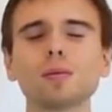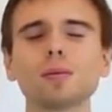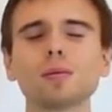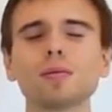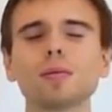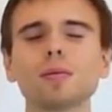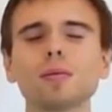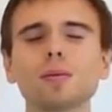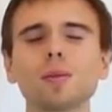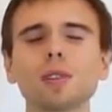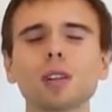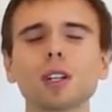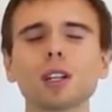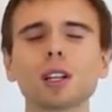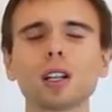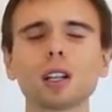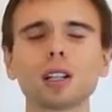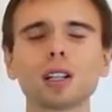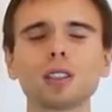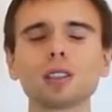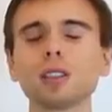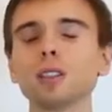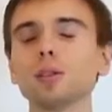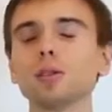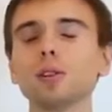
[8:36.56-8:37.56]

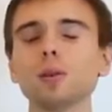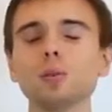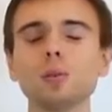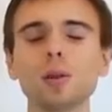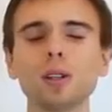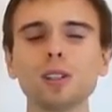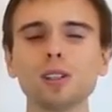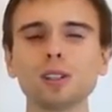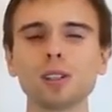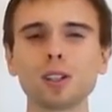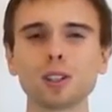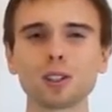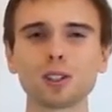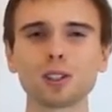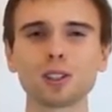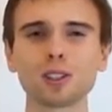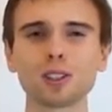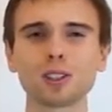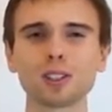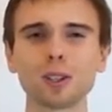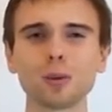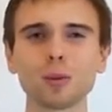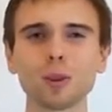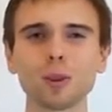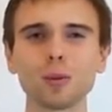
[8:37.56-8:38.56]
beautiful landscape
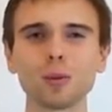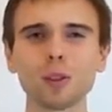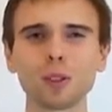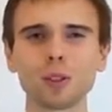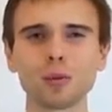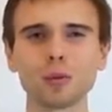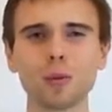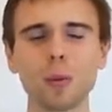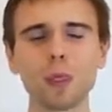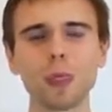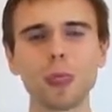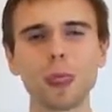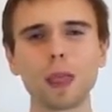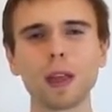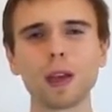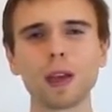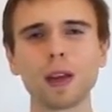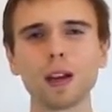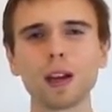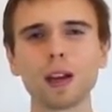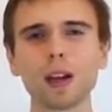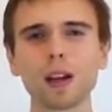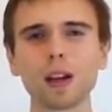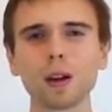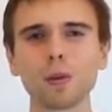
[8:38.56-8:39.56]
in front of you.
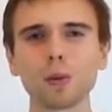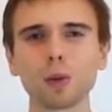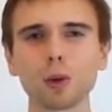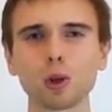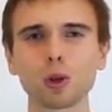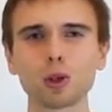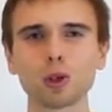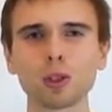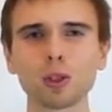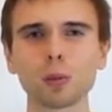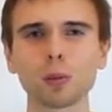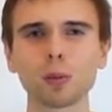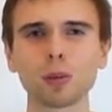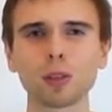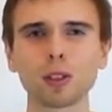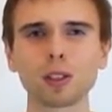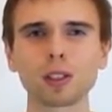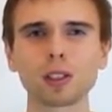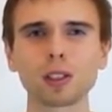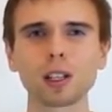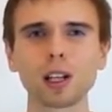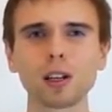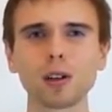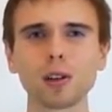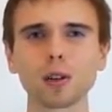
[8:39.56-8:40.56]
You can imagine
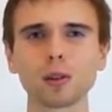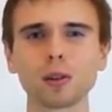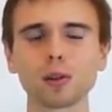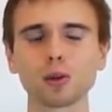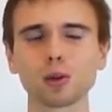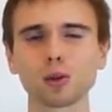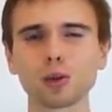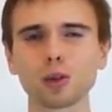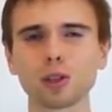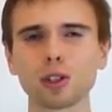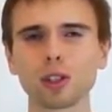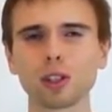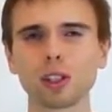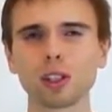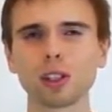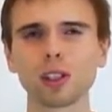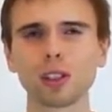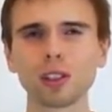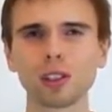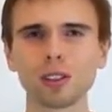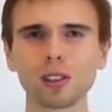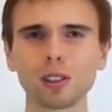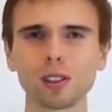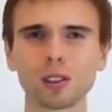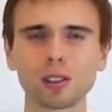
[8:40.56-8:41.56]
and listen to some
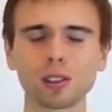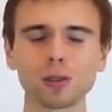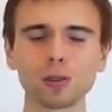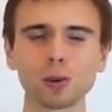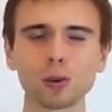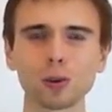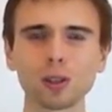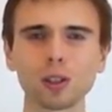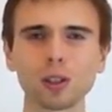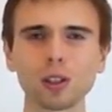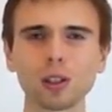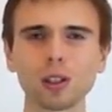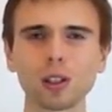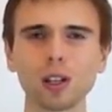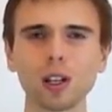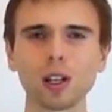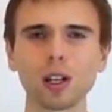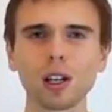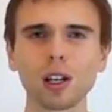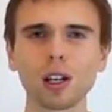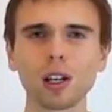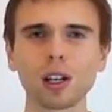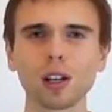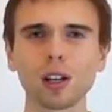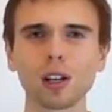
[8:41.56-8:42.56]
sounds.
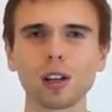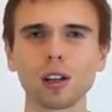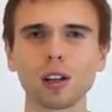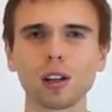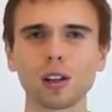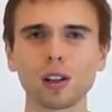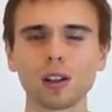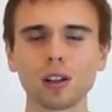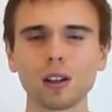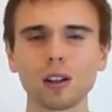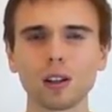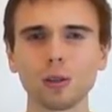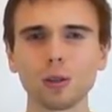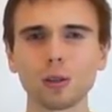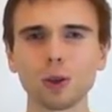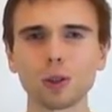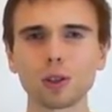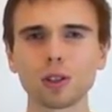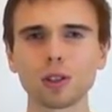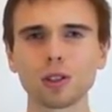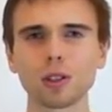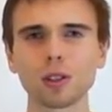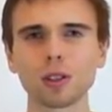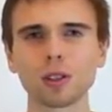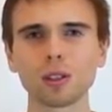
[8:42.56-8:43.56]
You
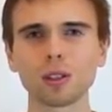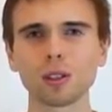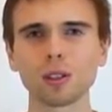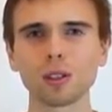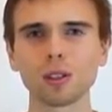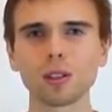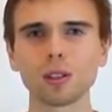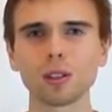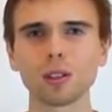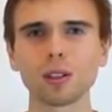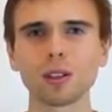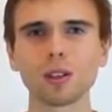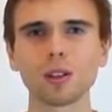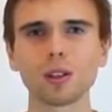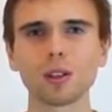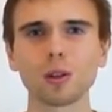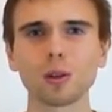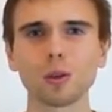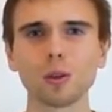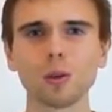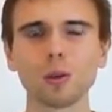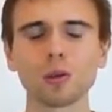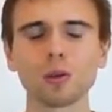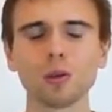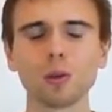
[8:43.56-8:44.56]
can
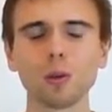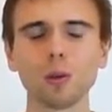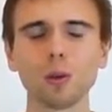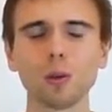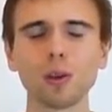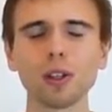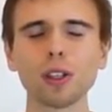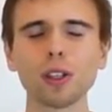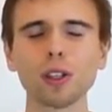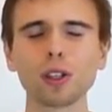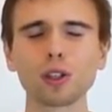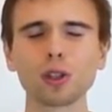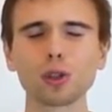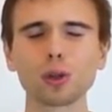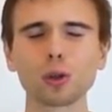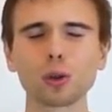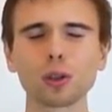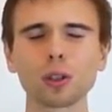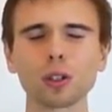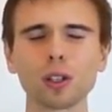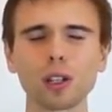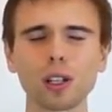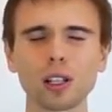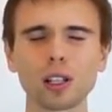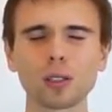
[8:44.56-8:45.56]
see something,
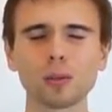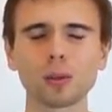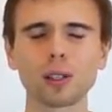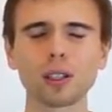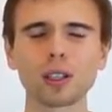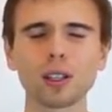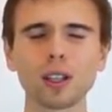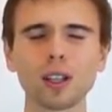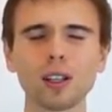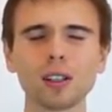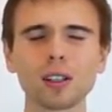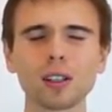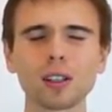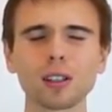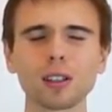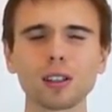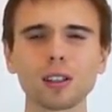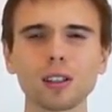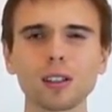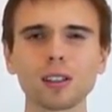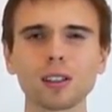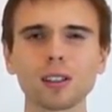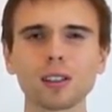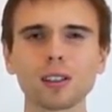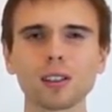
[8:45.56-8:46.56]
see into it.
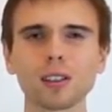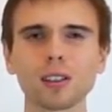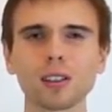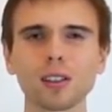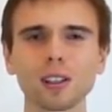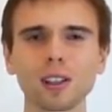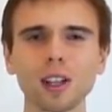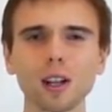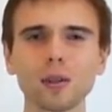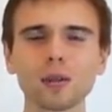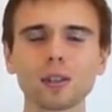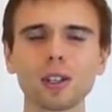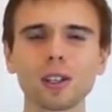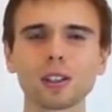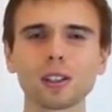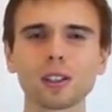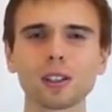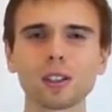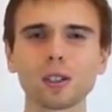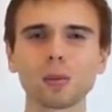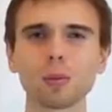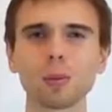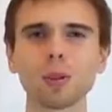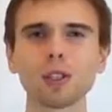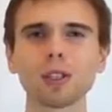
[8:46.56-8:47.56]
The main thing
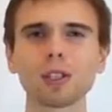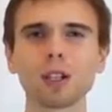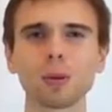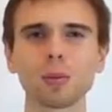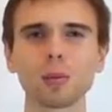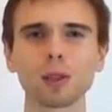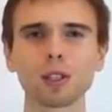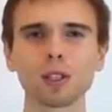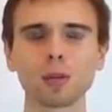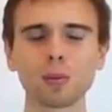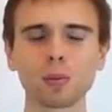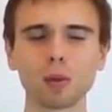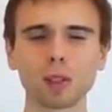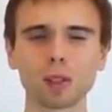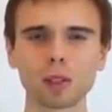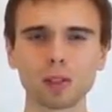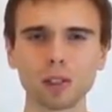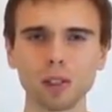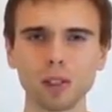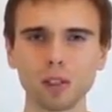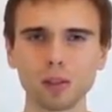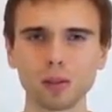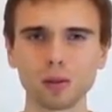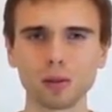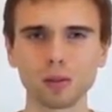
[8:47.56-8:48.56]
is to forget about this
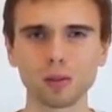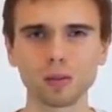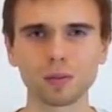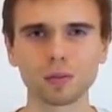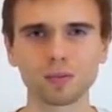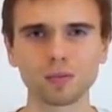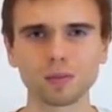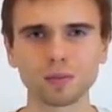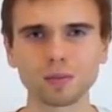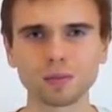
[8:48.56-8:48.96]
space.